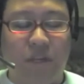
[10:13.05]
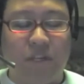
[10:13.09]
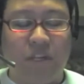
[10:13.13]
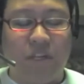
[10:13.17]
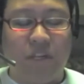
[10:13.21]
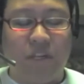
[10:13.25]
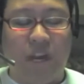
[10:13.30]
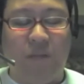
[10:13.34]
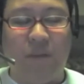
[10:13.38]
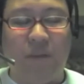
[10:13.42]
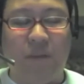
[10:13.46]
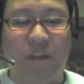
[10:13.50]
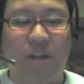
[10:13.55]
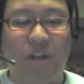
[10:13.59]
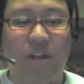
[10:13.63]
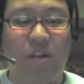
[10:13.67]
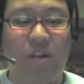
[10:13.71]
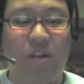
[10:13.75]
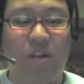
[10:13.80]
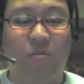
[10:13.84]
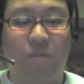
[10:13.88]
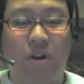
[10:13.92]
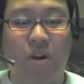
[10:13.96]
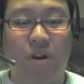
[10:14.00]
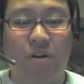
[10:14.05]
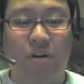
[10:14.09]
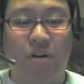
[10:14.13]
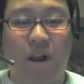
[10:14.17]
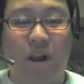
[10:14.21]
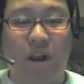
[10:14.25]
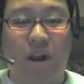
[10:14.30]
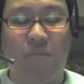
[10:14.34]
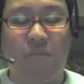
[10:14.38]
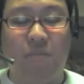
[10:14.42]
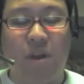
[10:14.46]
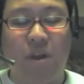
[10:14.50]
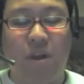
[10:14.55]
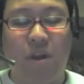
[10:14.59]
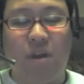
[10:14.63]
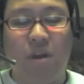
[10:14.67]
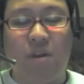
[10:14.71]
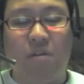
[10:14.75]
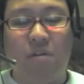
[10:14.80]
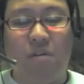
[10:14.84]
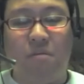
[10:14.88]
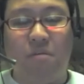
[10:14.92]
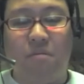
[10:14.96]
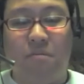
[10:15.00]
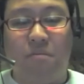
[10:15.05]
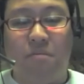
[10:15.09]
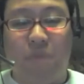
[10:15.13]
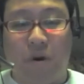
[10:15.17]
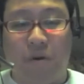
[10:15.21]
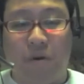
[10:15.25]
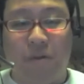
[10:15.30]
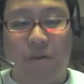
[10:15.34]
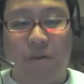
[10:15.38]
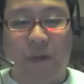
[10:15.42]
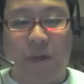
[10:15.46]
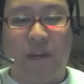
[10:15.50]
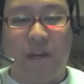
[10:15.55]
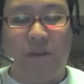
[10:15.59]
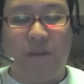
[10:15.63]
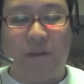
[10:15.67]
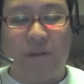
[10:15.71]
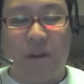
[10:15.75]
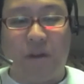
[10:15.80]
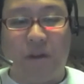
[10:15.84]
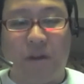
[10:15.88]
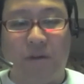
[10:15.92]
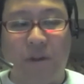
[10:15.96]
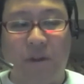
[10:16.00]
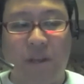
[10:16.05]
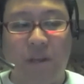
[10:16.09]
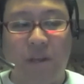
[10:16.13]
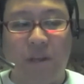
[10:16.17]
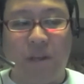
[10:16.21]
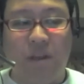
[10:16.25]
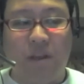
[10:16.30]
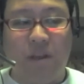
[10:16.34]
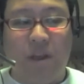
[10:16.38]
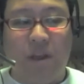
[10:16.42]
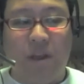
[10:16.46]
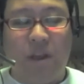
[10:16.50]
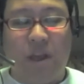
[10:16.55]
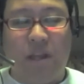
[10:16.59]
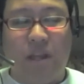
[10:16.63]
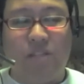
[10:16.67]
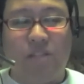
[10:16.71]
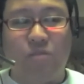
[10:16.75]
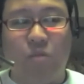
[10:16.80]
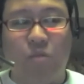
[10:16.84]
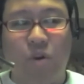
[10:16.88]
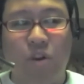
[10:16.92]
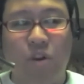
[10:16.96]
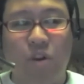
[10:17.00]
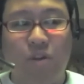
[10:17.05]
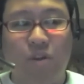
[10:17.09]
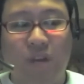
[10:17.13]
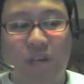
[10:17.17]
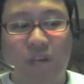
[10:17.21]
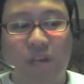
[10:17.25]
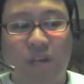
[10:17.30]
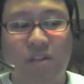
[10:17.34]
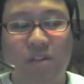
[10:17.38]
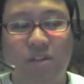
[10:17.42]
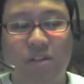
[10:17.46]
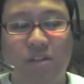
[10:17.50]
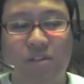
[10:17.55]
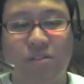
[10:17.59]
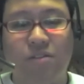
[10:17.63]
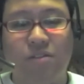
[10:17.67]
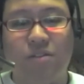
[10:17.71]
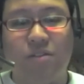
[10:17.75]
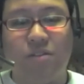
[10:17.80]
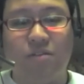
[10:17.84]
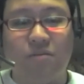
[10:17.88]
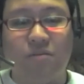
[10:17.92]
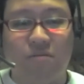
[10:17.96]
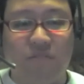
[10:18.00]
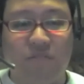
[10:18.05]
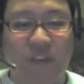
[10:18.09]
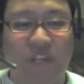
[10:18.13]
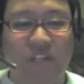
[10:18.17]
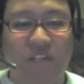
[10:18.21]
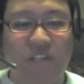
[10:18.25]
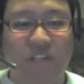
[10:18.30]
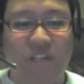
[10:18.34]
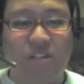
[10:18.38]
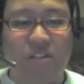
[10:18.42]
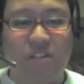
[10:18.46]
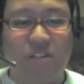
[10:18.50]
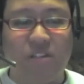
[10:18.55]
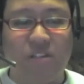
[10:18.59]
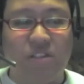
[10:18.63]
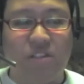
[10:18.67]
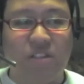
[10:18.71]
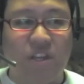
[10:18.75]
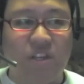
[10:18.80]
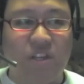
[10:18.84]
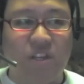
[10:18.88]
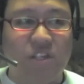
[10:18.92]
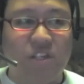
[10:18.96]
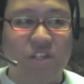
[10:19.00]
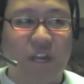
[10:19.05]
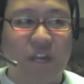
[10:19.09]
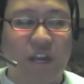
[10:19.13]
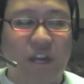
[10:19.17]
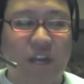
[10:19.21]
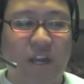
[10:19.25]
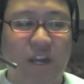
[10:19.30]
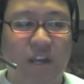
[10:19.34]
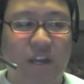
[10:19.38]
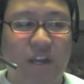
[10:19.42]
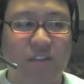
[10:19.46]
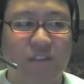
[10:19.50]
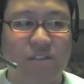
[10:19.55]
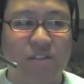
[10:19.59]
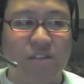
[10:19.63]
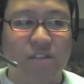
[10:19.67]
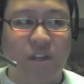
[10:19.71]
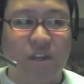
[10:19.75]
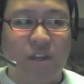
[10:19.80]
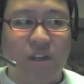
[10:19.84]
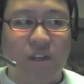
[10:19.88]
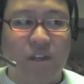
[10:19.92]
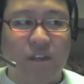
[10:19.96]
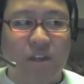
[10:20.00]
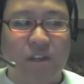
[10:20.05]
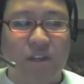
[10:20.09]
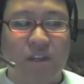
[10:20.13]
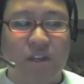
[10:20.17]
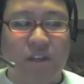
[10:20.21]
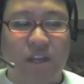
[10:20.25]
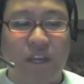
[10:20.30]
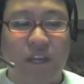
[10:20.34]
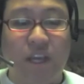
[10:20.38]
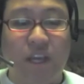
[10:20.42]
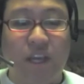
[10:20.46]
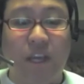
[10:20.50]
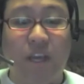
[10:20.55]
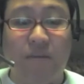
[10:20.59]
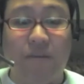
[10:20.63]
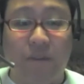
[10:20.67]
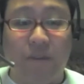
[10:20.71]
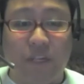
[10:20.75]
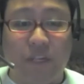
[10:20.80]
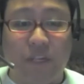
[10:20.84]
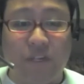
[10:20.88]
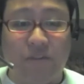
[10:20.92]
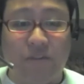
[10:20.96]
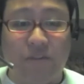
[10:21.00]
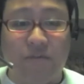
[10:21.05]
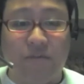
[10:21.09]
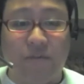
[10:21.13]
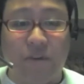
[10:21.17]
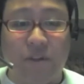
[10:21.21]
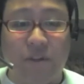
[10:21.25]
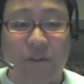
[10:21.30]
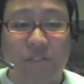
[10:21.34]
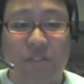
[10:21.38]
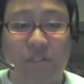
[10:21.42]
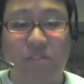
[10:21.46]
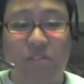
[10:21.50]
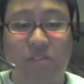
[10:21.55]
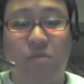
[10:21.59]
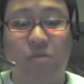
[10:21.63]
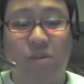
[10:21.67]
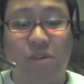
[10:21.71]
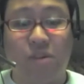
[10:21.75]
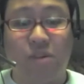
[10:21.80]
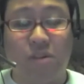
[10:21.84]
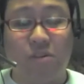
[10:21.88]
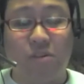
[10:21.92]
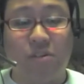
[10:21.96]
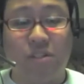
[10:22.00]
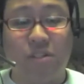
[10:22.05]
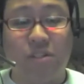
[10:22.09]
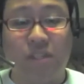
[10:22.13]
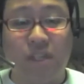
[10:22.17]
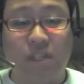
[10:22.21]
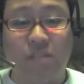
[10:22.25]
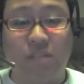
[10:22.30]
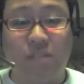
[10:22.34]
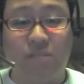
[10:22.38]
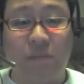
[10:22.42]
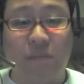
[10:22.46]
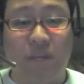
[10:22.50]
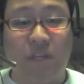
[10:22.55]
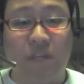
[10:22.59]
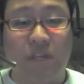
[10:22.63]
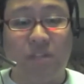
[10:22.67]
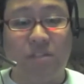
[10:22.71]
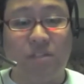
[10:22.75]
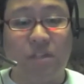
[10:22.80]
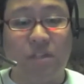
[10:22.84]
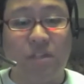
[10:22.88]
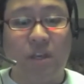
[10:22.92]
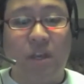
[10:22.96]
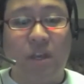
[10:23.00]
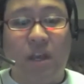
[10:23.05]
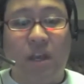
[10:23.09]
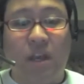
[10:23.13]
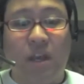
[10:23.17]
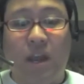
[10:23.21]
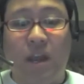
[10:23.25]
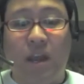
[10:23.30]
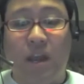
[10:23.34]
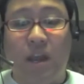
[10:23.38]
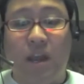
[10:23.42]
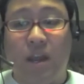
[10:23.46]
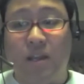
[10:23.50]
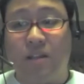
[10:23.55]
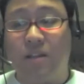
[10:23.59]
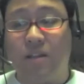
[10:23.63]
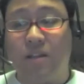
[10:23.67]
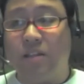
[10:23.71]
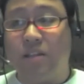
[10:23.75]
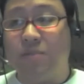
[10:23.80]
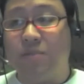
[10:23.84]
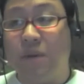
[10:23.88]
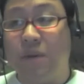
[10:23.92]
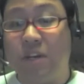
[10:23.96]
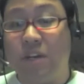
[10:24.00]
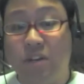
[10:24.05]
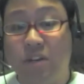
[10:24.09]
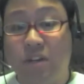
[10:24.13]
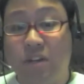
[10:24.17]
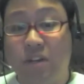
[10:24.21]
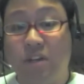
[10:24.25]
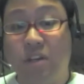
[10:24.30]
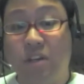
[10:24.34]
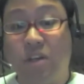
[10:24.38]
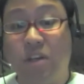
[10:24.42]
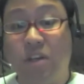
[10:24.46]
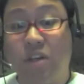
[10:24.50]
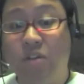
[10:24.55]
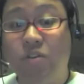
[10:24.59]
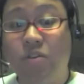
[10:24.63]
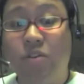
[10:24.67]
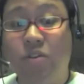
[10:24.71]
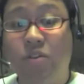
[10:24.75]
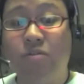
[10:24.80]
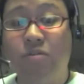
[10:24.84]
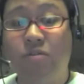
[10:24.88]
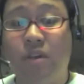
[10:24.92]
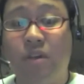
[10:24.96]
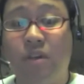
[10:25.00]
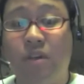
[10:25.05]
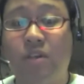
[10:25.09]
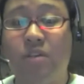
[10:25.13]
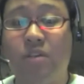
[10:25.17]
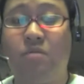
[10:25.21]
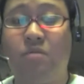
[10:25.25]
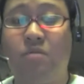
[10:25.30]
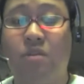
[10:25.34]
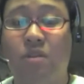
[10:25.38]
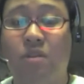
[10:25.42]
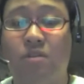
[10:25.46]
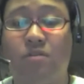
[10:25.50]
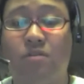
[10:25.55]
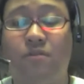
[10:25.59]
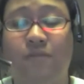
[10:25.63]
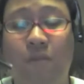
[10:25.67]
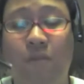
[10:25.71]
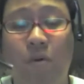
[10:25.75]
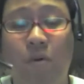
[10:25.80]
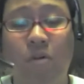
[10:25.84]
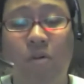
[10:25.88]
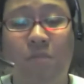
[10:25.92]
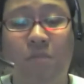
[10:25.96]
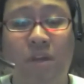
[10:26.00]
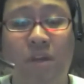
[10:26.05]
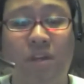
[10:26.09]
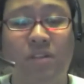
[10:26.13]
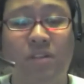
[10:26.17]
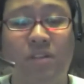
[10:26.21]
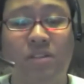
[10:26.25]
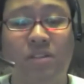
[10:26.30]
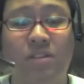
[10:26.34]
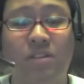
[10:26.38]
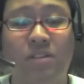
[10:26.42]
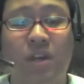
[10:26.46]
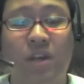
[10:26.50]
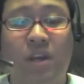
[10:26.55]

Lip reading: champion and the runner-up both end up going. It's where you get to the certain regions, such as the Kinki region, for instance, where there's six bids, mm-hmm. and especially in the Kyushu region where there's four bids,